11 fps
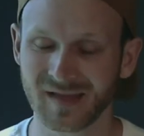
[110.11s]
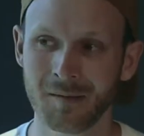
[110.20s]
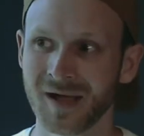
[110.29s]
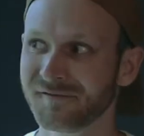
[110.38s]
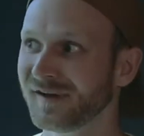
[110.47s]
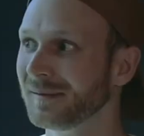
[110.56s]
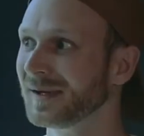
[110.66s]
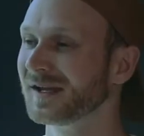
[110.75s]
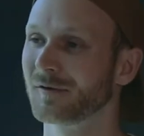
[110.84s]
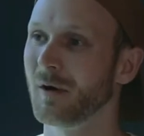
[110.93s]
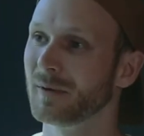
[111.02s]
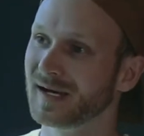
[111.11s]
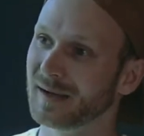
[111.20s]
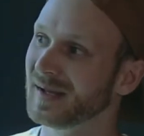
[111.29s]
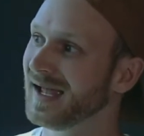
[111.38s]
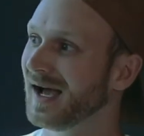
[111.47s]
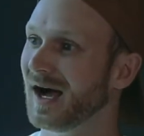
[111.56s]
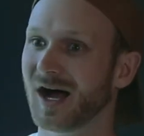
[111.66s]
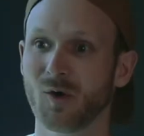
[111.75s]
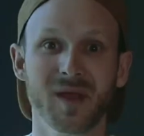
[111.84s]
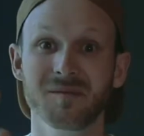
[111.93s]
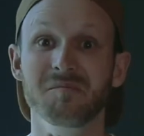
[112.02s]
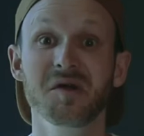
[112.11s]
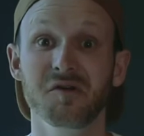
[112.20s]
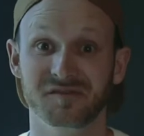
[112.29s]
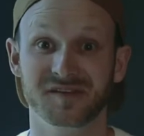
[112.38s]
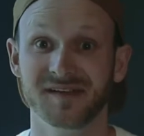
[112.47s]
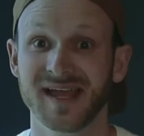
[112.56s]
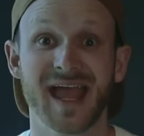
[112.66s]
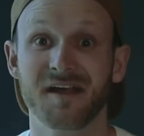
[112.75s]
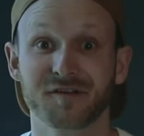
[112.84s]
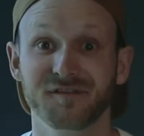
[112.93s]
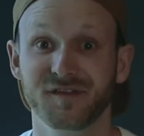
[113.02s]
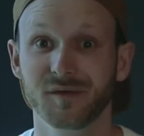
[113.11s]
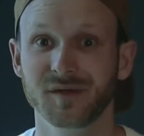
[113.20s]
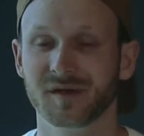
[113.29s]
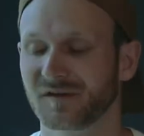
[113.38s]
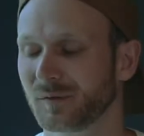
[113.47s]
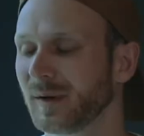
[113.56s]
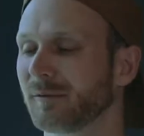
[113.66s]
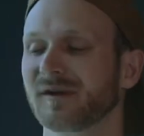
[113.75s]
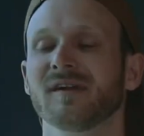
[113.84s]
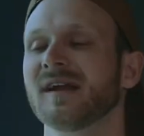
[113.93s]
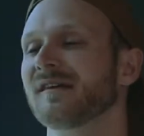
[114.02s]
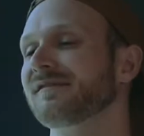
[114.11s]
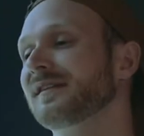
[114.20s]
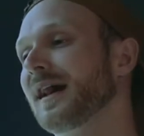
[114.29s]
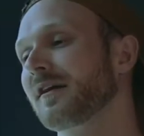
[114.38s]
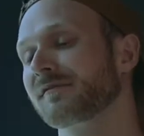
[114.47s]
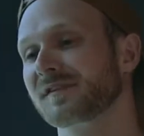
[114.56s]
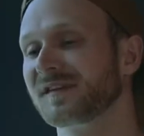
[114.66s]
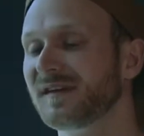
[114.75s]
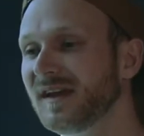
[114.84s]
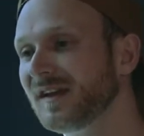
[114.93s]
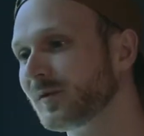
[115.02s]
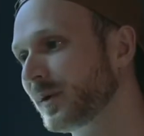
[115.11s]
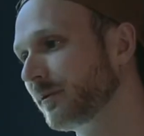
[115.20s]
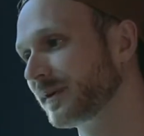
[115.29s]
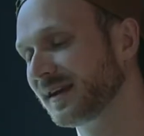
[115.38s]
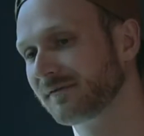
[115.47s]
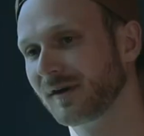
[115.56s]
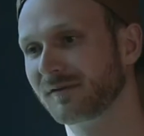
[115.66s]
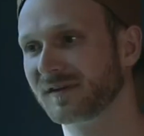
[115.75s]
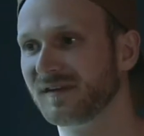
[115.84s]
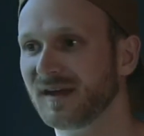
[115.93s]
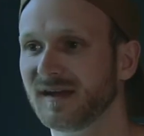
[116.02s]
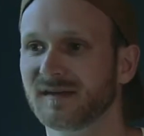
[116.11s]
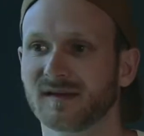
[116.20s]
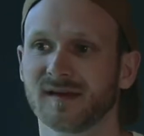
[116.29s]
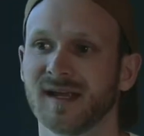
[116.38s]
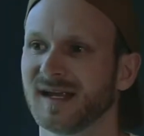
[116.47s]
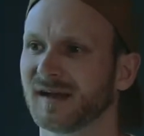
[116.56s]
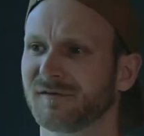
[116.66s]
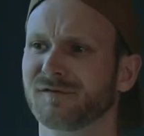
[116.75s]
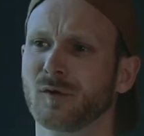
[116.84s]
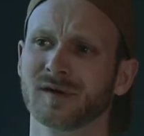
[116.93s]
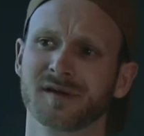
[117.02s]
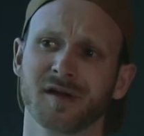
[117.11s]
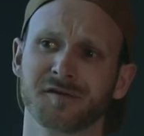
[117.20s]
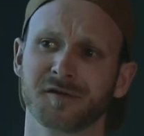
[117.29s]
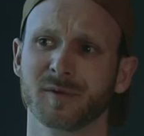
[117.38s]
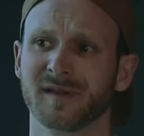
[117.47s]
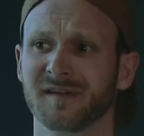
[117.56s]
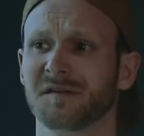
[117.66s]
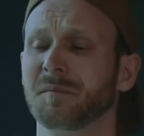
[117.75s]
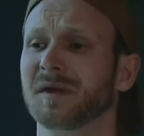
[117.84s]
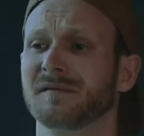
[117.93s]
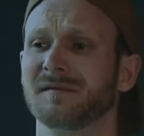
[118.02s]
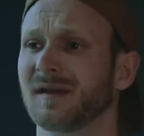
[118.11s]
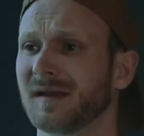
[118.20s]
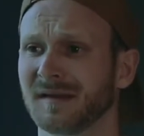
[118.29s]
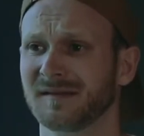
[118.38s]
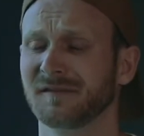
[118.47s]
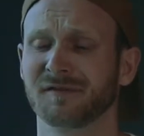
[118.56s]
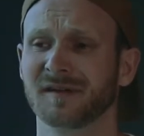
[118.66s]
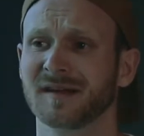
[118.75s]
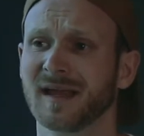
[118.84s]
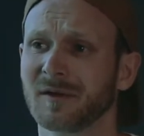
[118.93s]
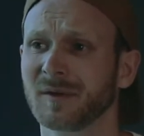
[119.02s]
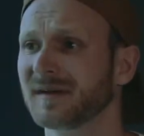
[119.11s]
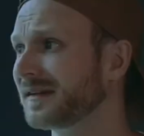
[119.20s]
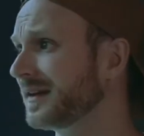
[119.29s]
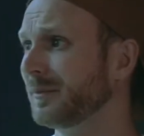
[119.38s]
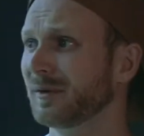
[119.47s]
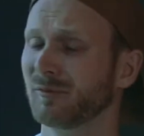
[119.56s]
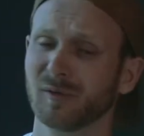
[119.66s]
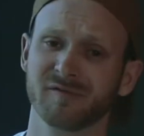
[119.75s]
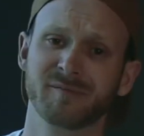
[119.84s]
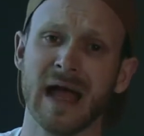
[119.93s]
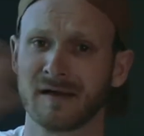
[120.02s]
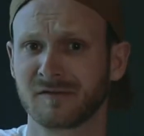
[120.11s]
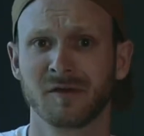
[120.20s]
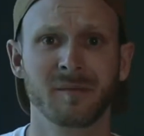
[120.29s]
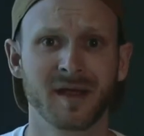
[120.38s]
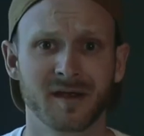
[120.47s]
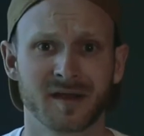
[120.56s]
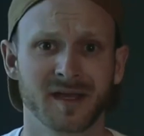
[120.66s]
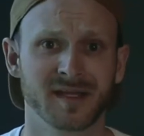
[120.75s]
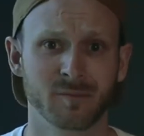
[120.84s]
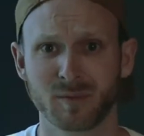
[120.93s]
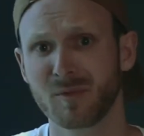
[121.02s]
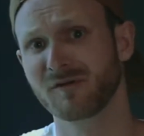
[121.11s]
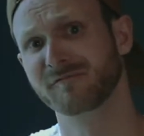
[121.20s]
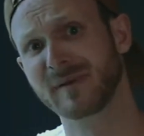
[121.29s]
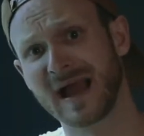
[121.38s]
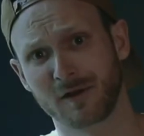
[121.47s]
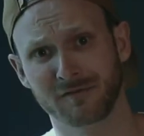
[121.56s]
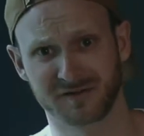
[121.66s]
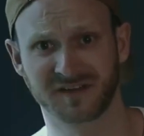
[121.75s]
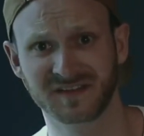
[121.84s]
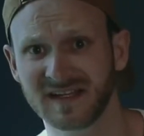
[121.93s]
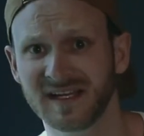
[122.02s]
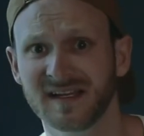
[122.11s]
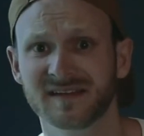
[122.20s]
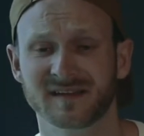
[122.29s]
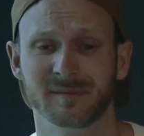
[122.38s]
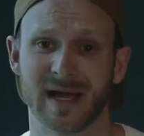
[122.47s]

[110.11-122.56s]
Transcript: My family, growing up, uh, we moved every few years. We would fly overseas, we would live overseas in, in a foreign country where they speak a uh, different language, and then we moved back to America, and then we moved back overseas, and